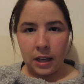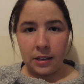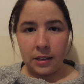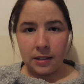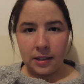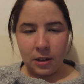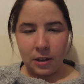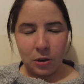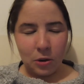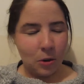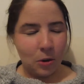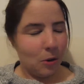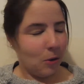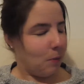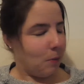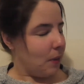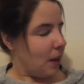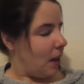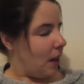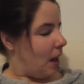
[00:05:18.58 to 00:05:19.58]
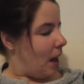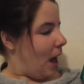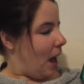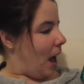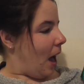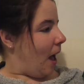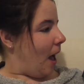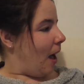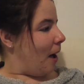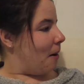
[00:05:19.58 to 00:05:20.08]
I just said y'all.
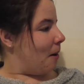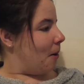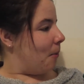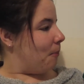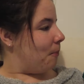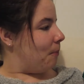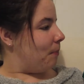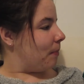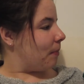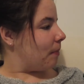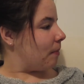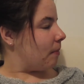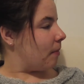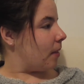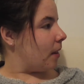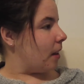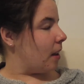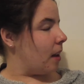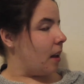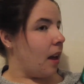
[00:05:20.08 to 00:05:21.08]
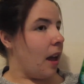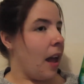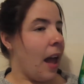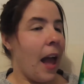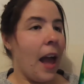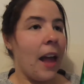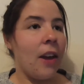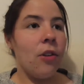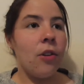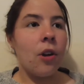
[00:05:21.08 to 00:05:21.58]

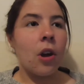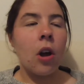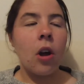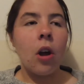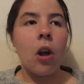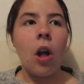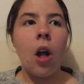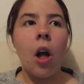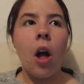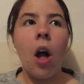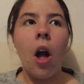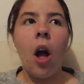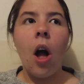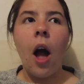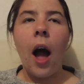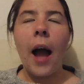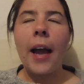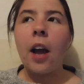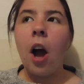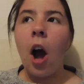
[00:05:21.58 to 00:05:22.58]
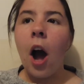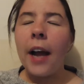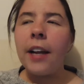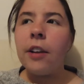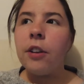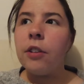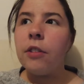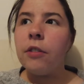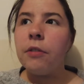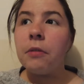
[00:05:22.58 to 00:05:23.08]
And I
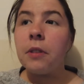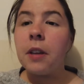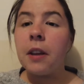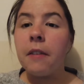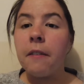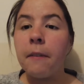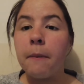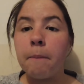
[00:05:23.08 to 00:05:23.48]
kind of